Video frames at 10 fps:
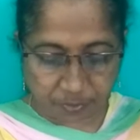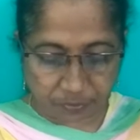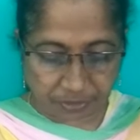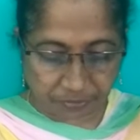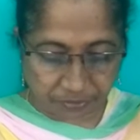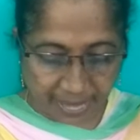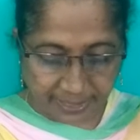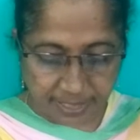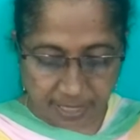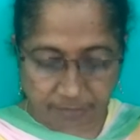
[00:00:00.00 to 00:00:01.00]
with
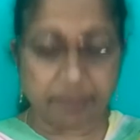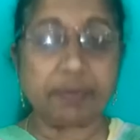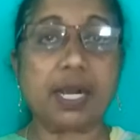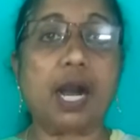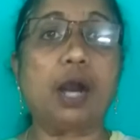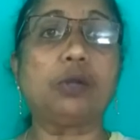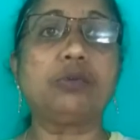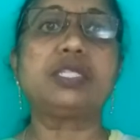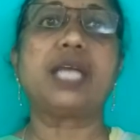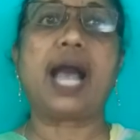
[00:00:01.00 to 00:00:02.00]
fat from
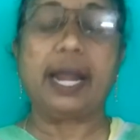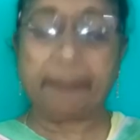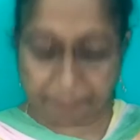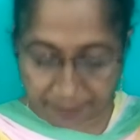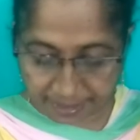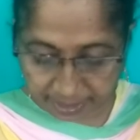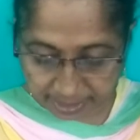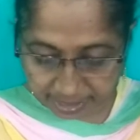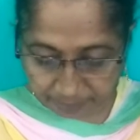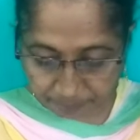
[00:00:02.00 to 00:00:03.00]
cows and
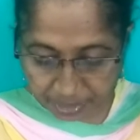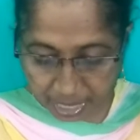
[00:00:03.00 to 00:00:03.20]
pigs.